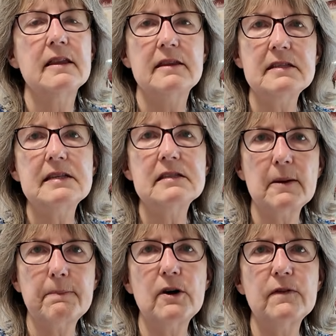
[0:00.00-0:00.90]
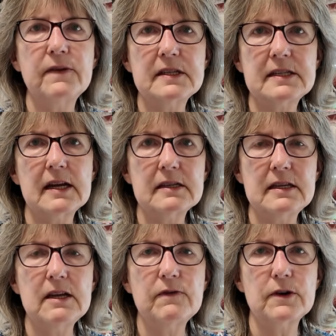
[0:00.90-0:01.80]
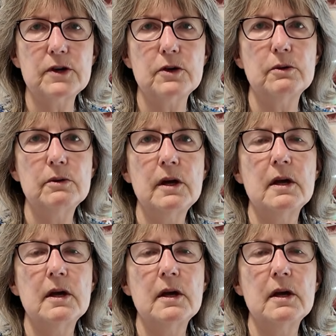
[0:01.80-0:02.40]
this is the perfect technique for you,